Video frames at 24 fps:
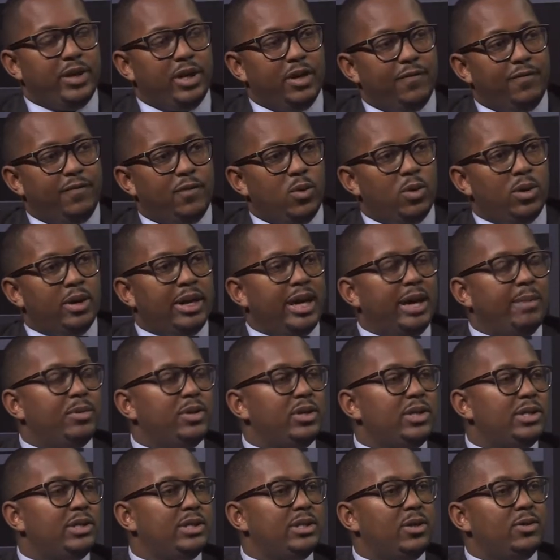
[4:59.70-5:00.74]
3 or 4
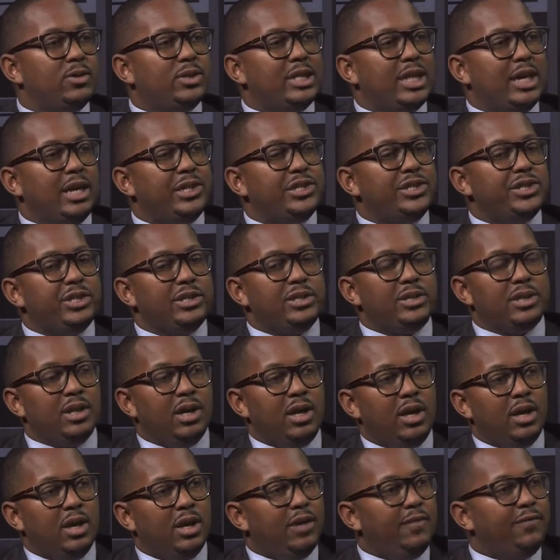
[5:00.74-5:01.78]
neighborhood associations,
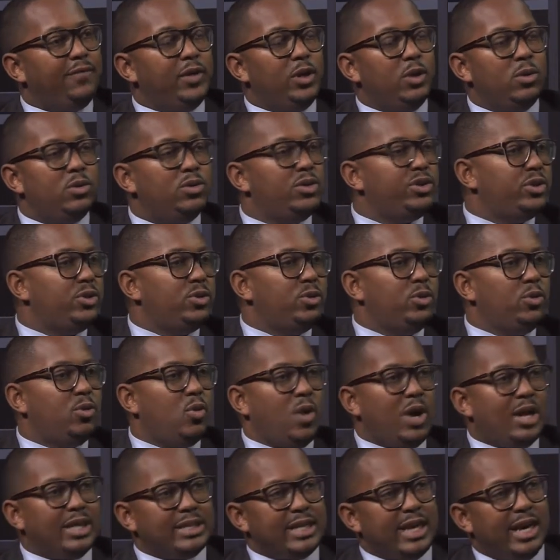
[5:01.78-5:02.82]
a few
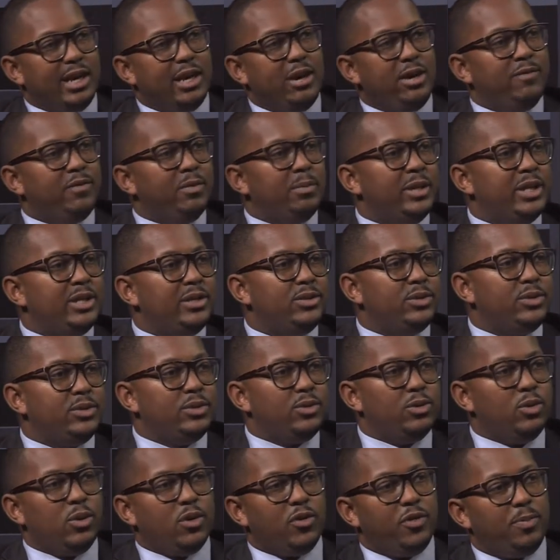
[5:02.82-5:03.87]

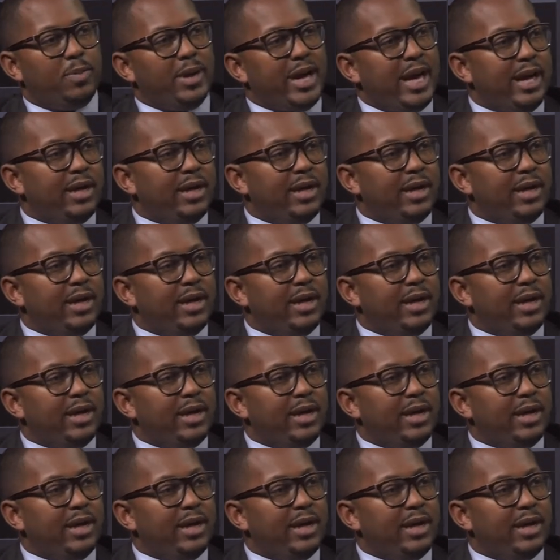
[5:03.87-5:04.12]
quasi-governmental North